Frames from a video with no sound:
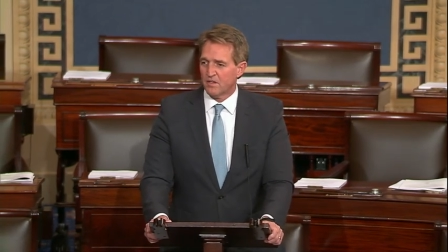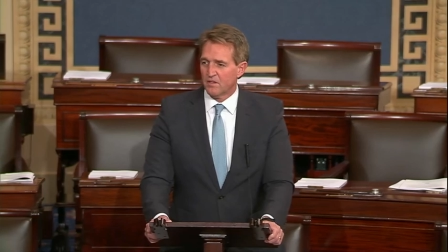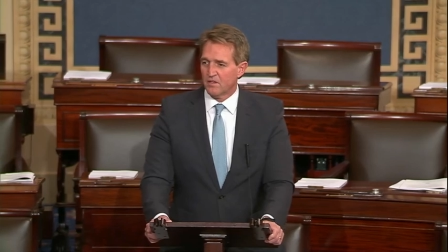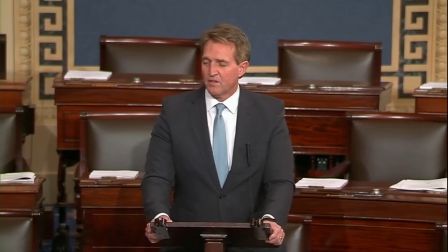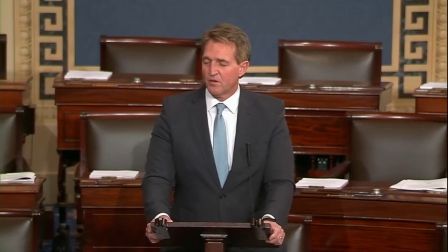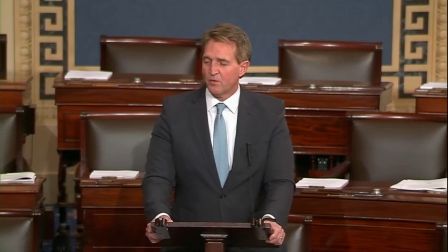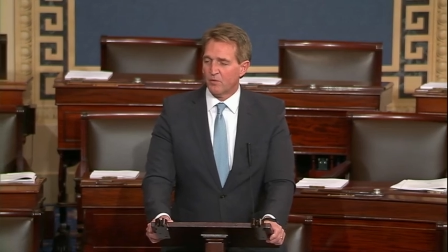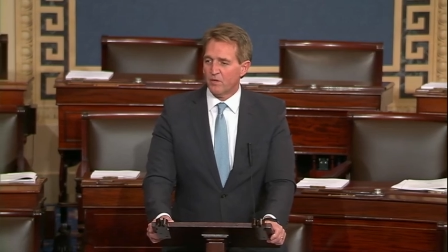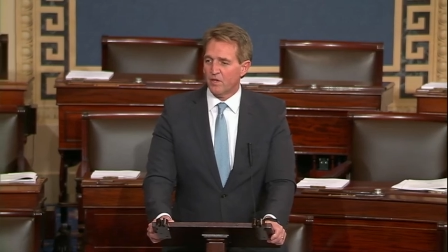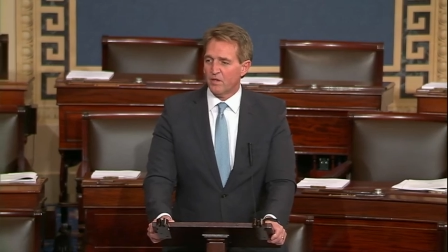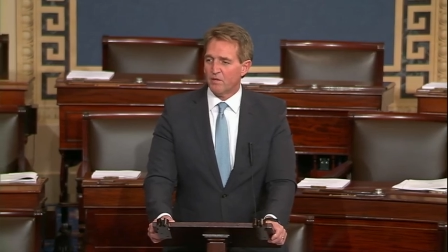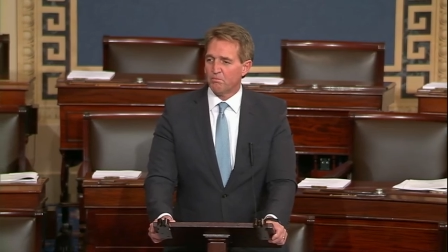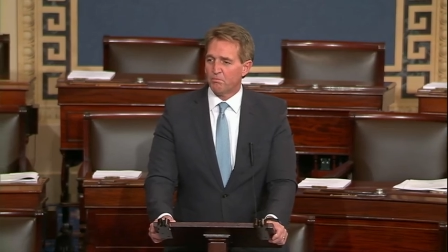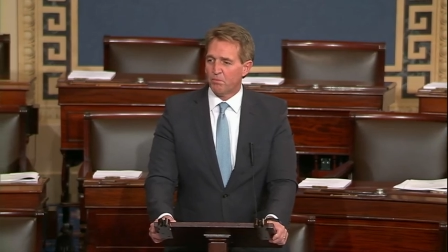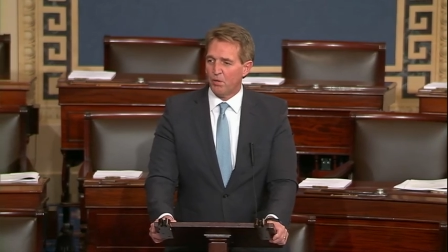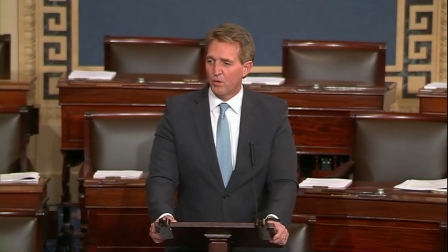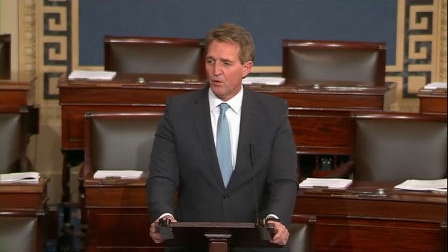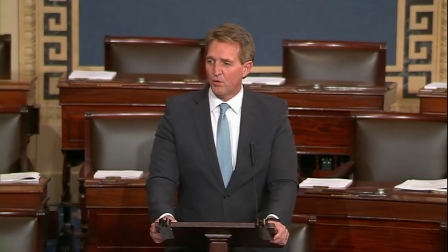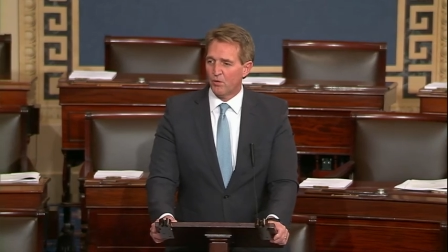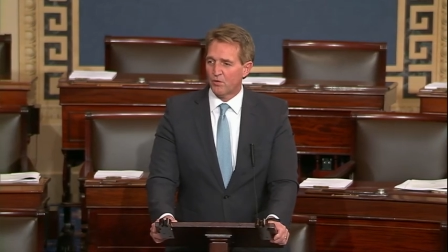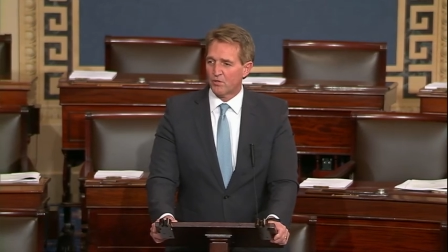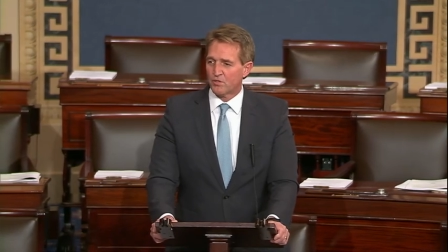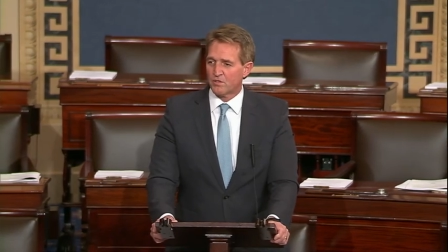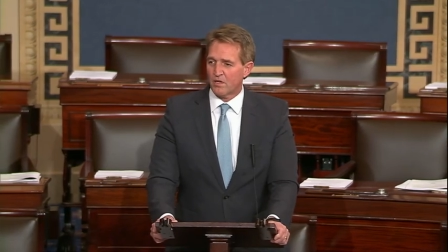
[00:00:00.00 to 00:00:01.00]
that we
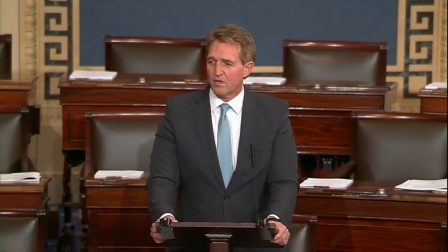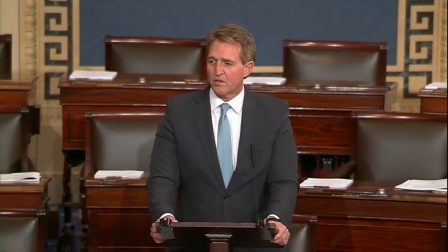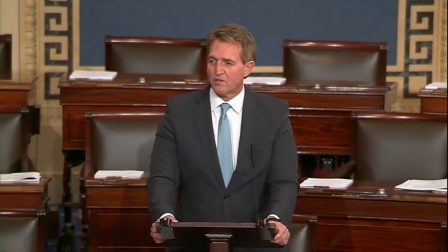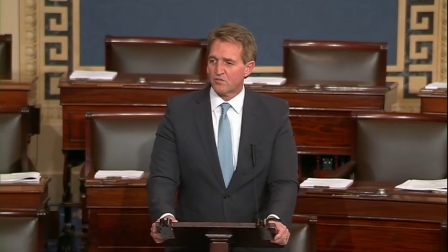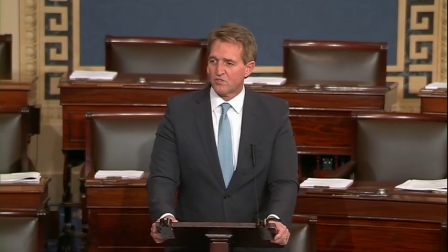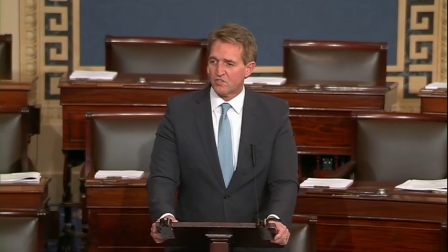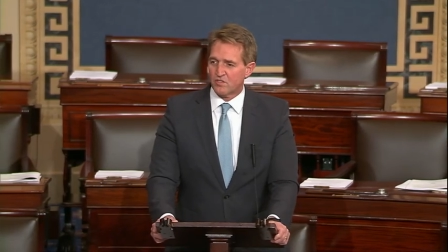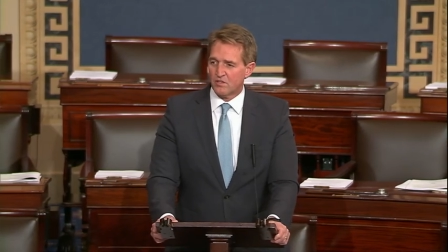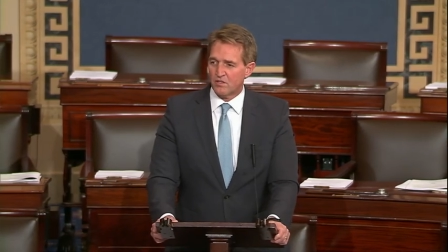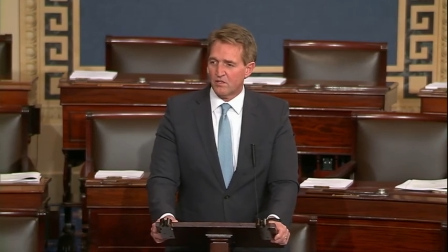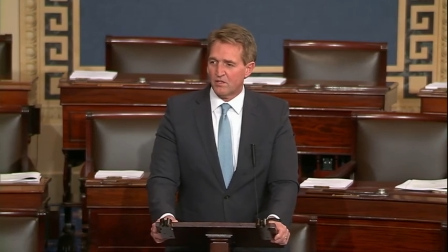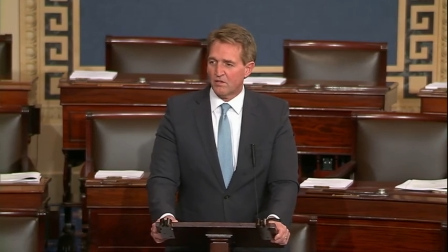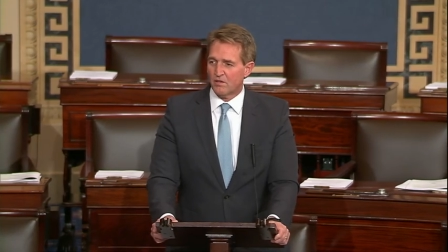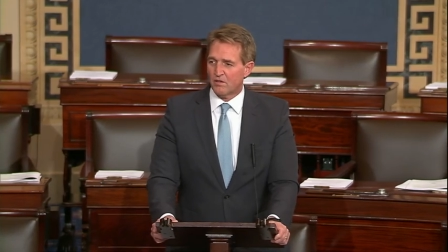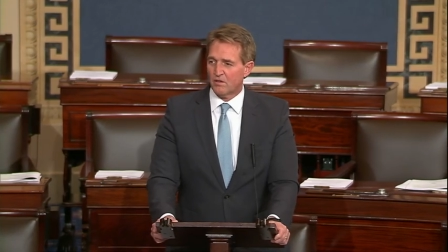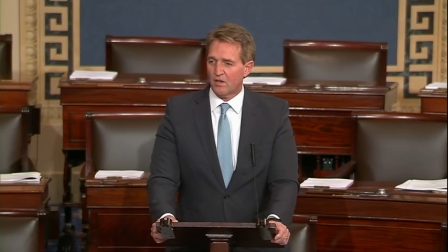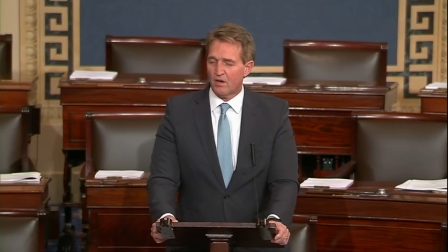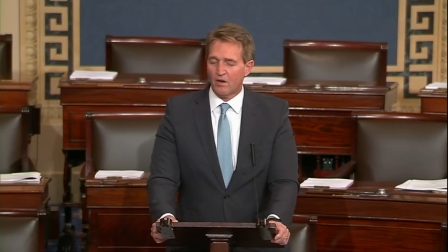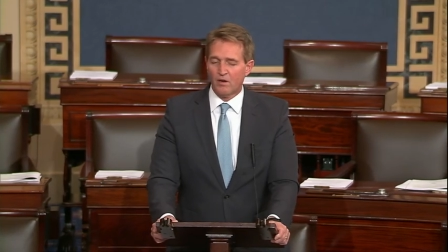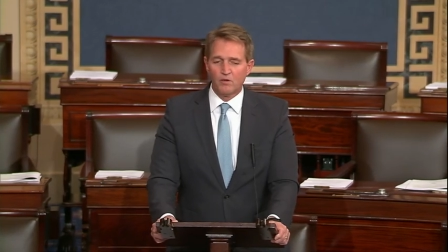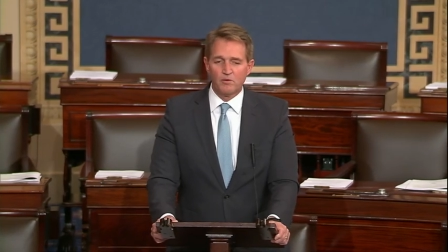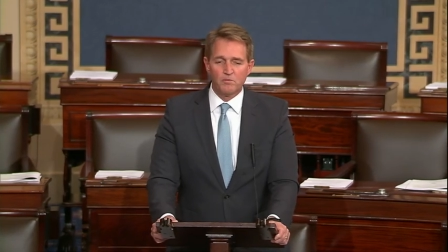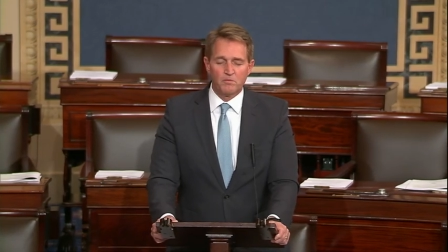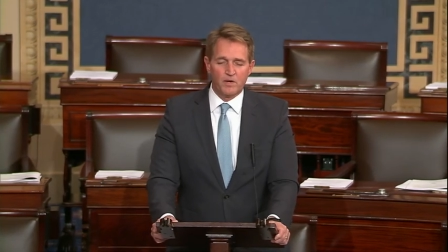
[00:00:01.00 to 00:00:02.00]
impose on steel
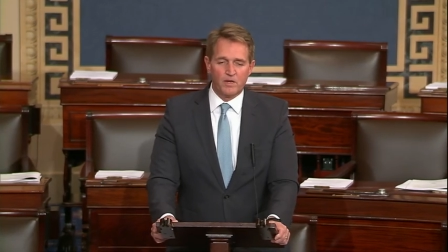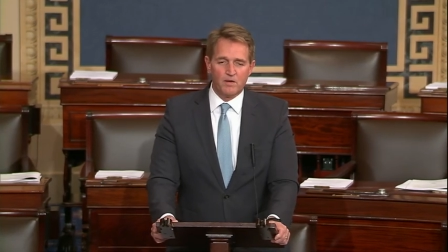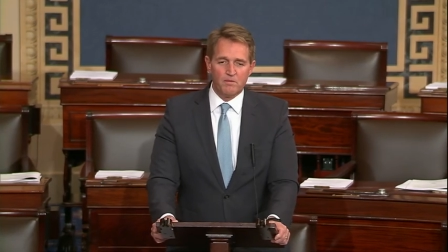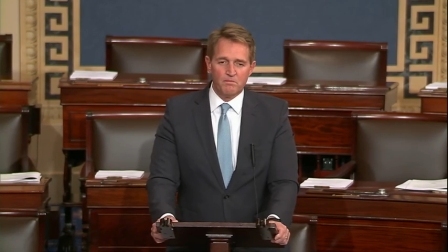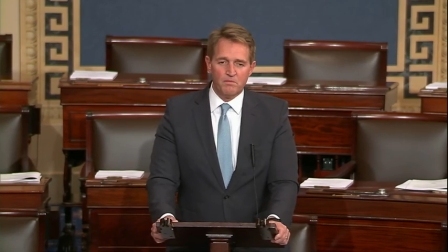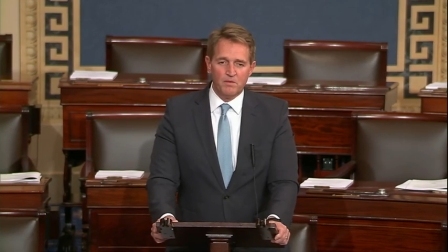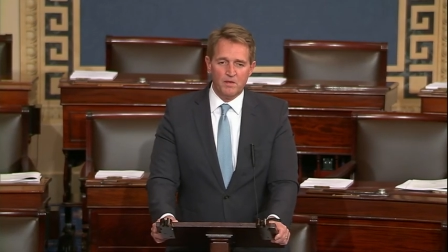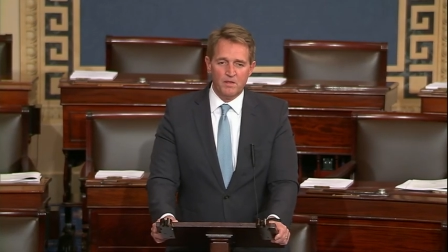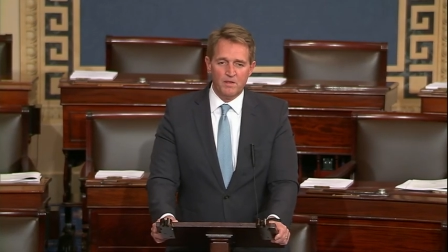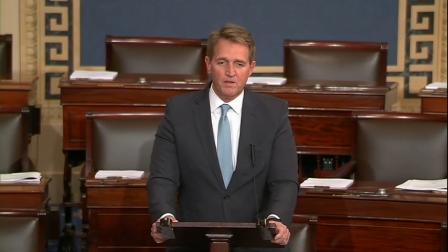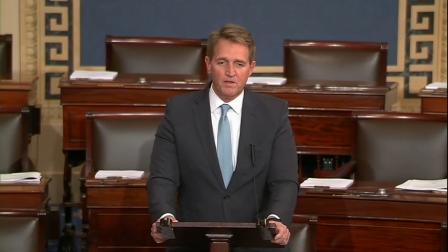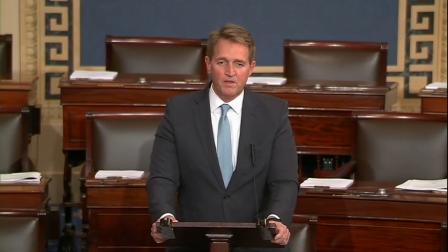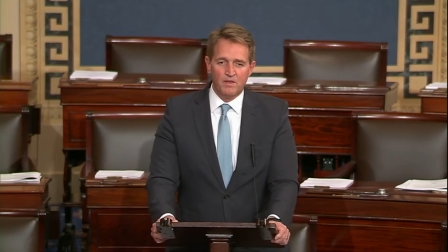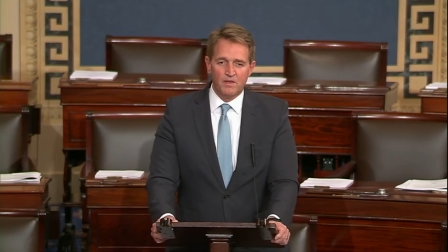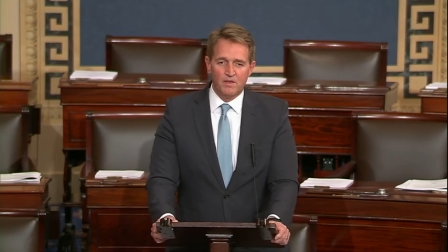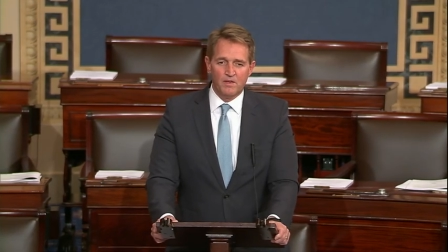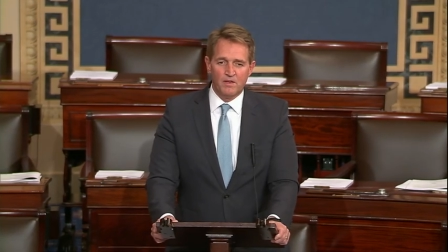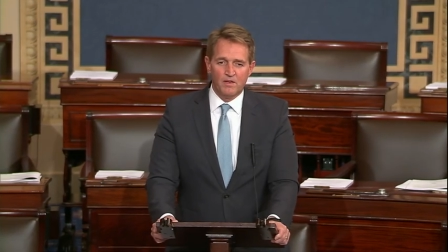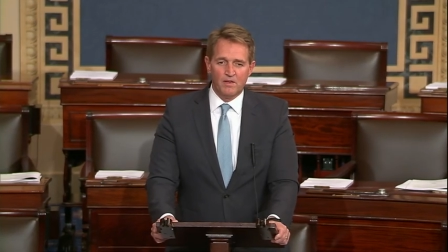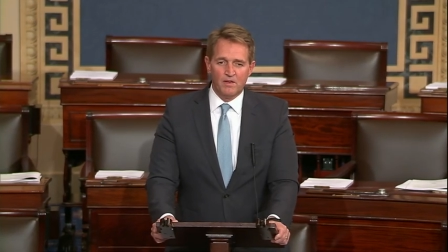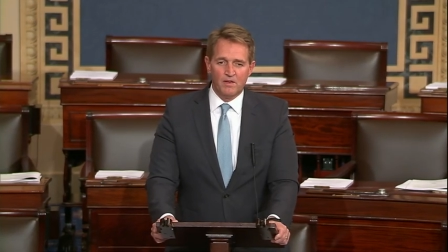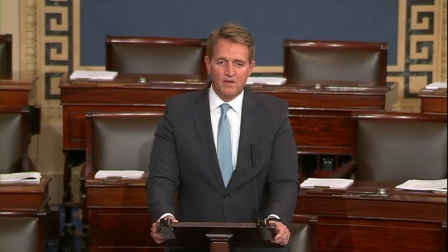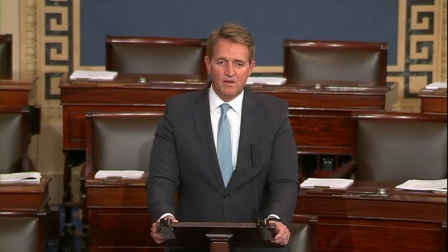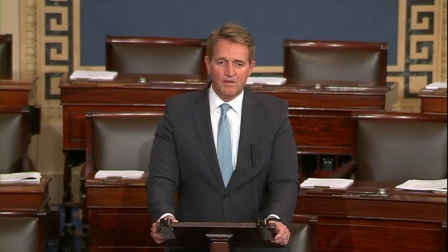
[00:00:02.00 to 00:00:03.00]
and aluminum
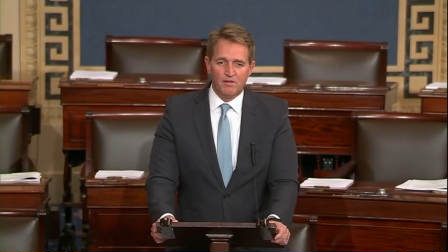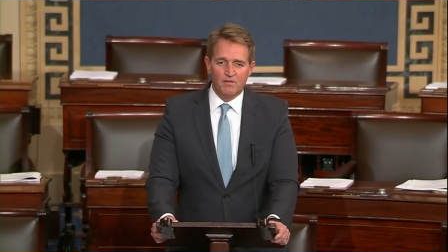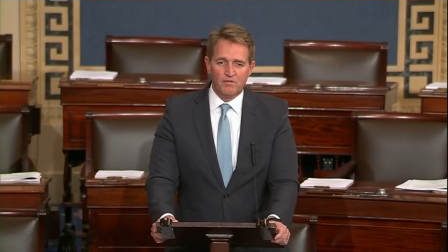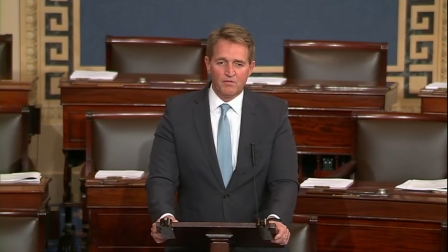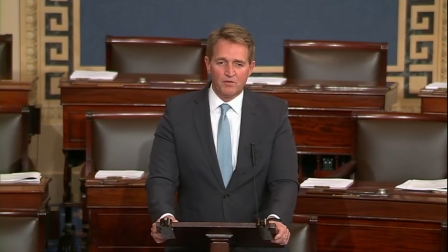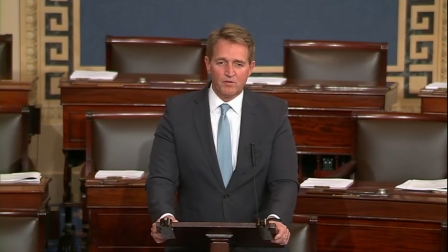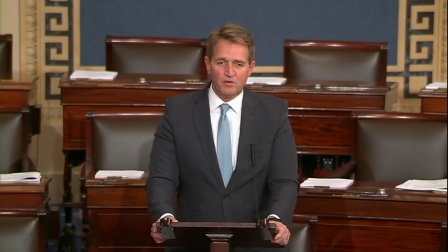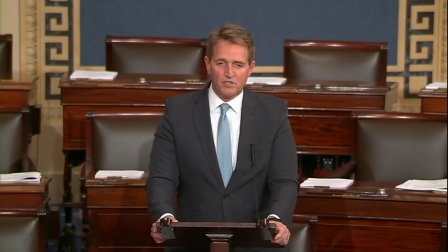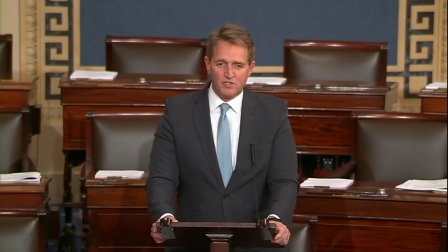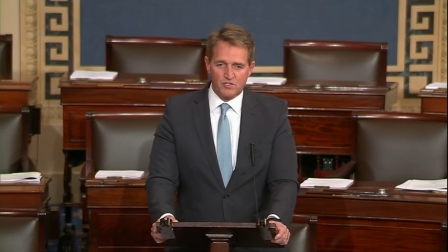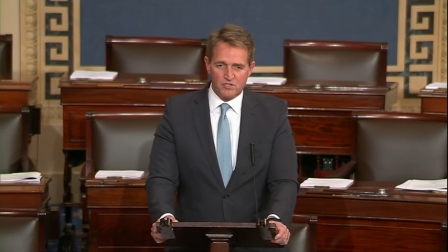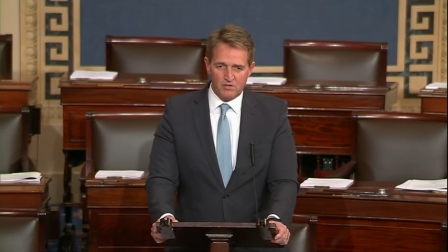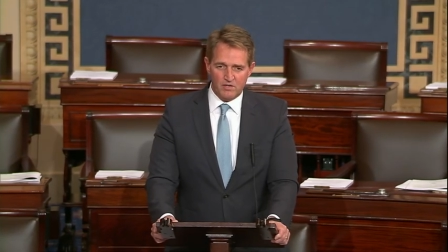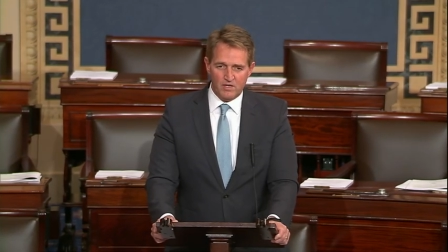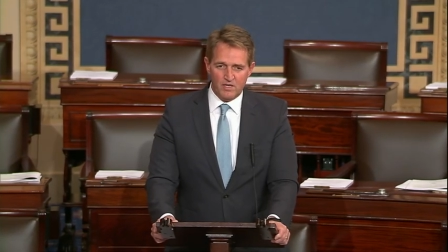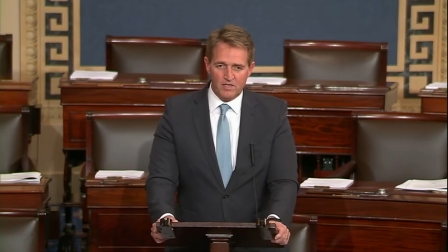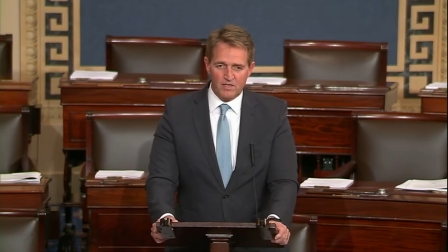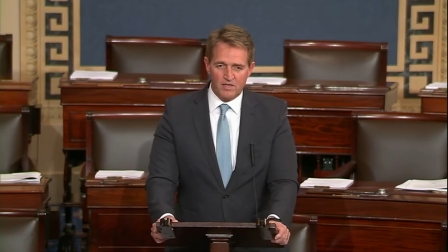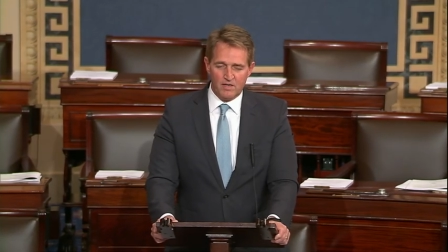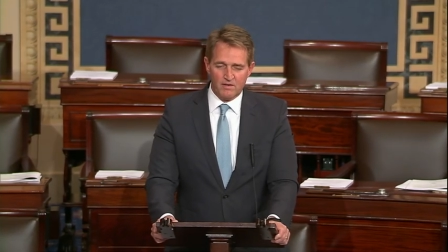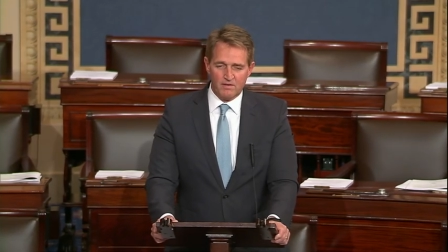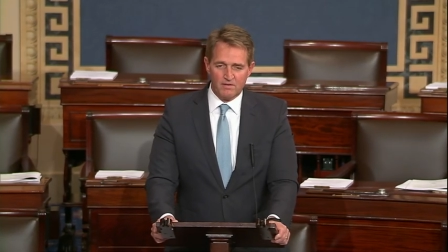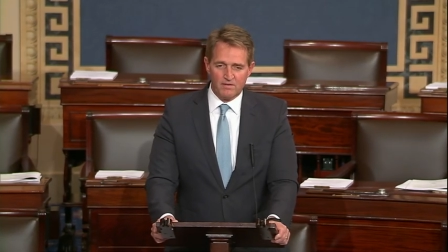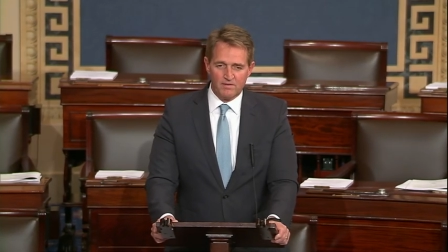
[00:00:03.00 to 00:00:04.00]
for
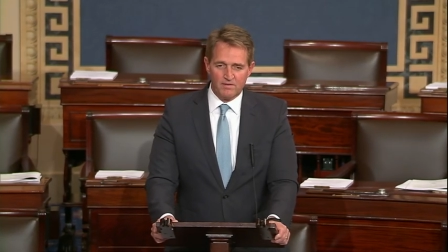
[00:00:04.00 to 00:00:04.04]
Australia.